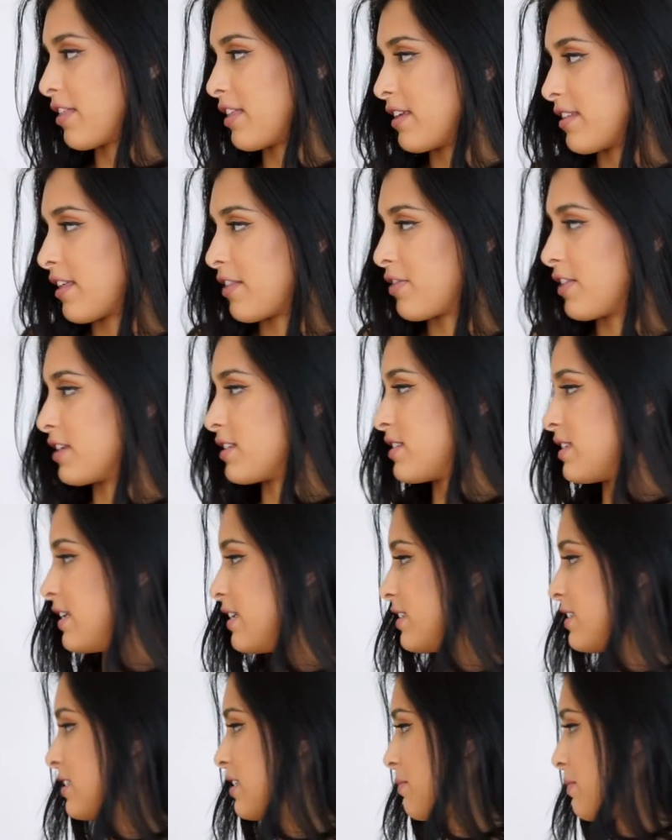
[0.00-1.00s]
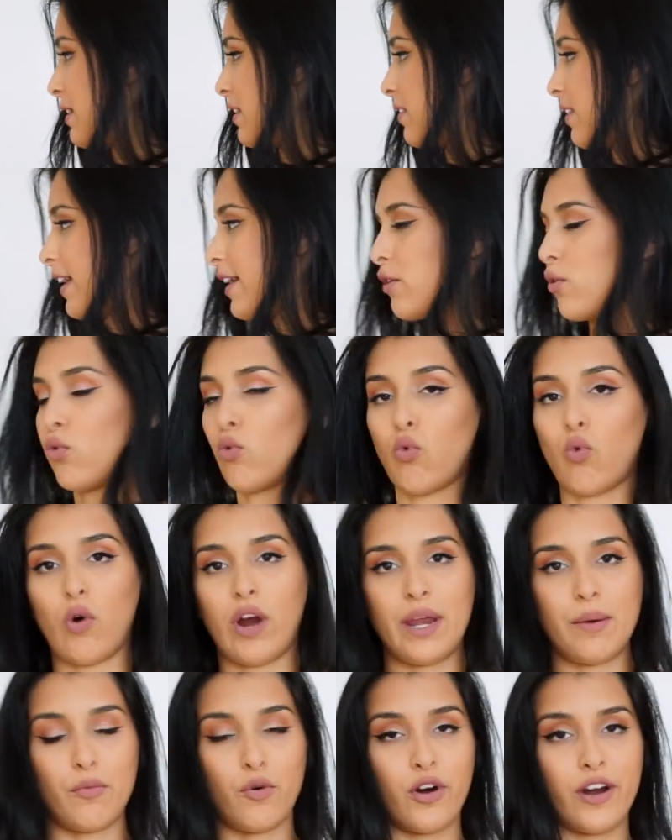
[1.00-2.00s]
think that this needs to be like
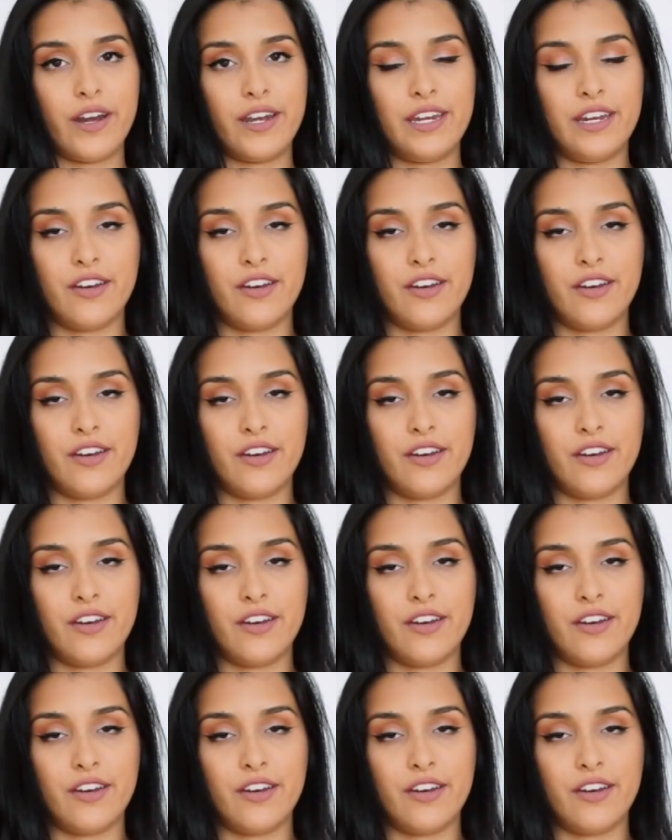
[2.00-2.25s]
way more in